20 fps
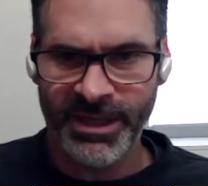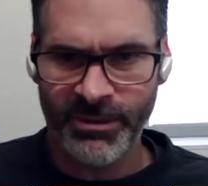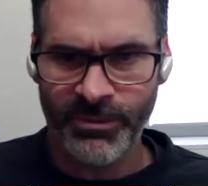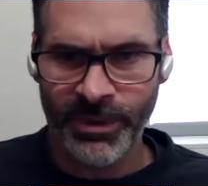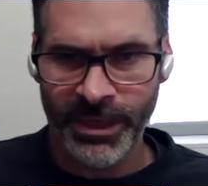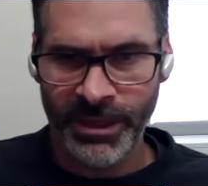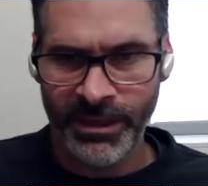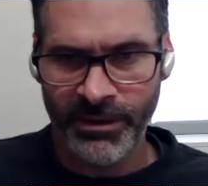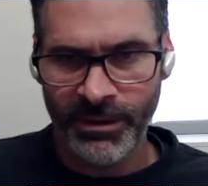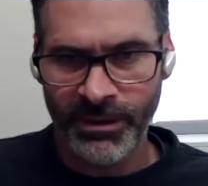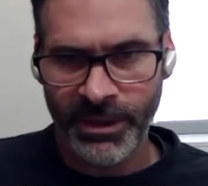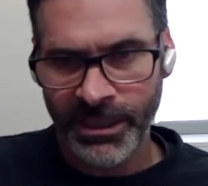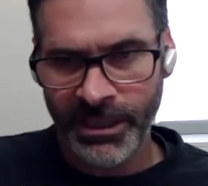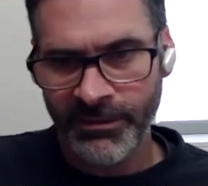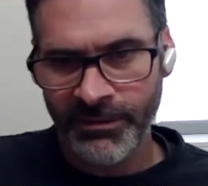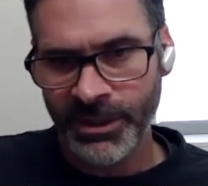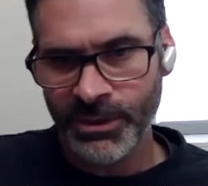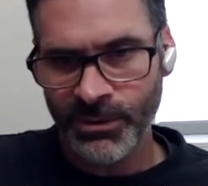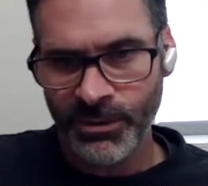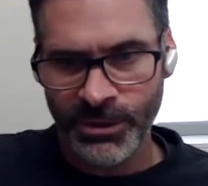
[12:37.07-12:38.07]
That when
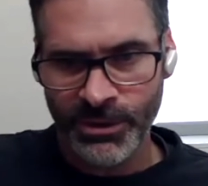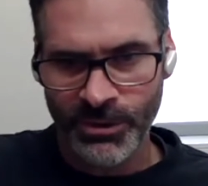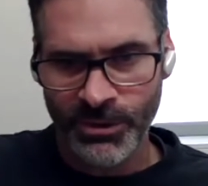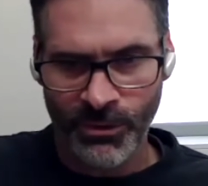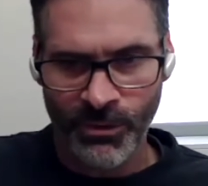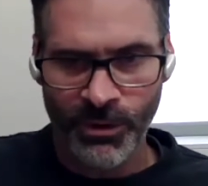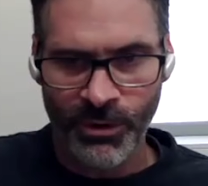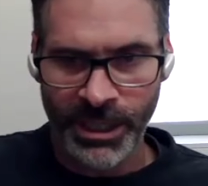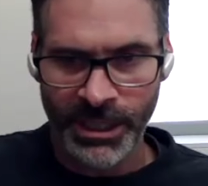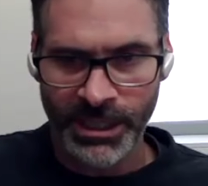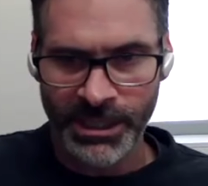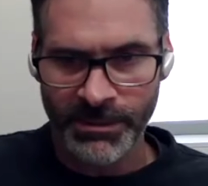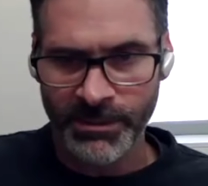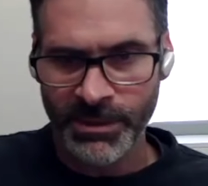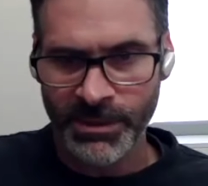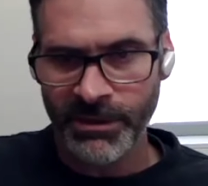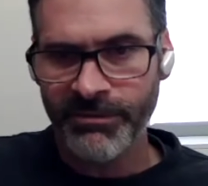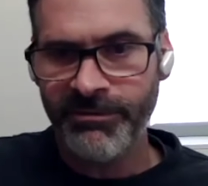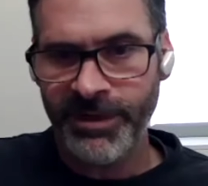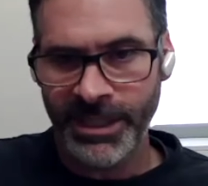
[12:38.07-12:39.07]
individuals or
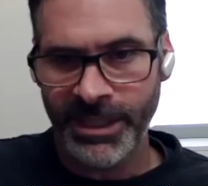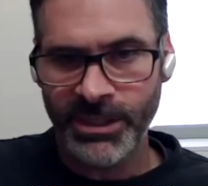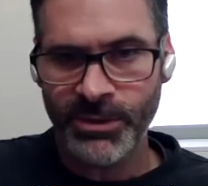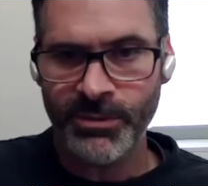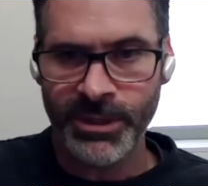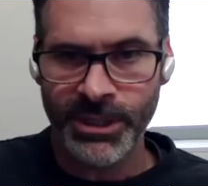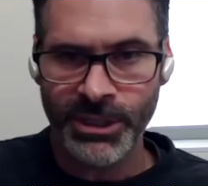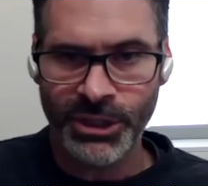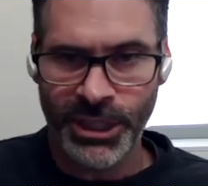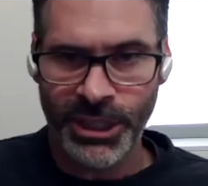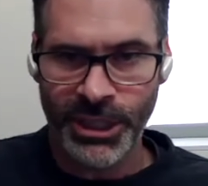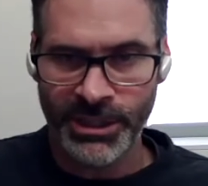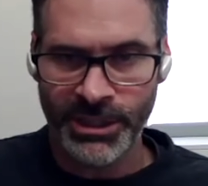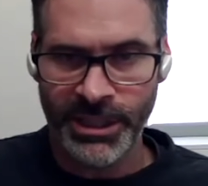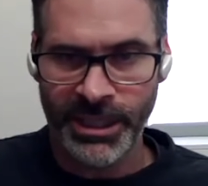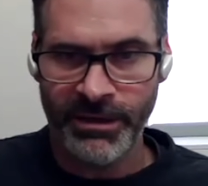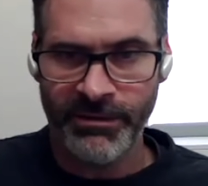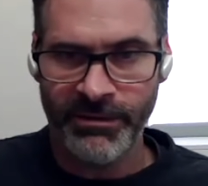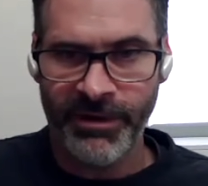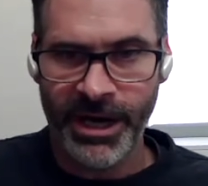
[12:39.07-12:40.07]
organisms are faced with a
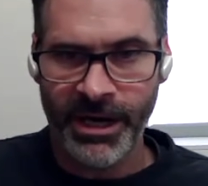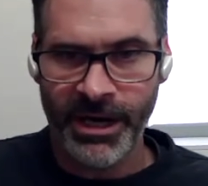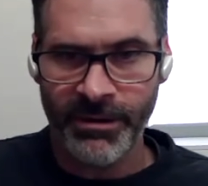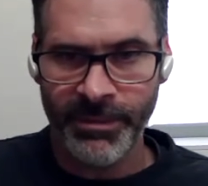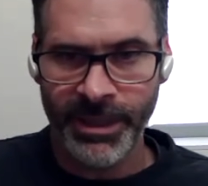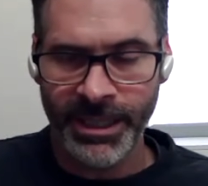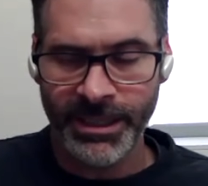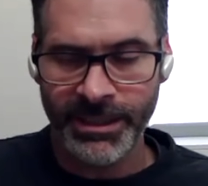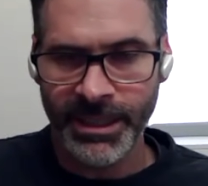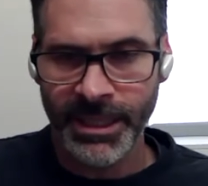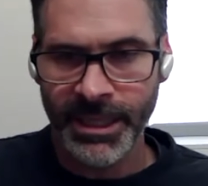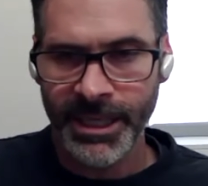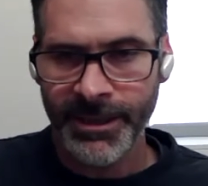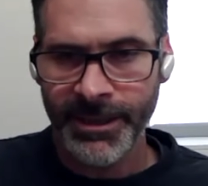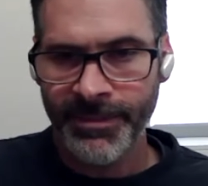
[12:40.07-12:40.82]
changing environment,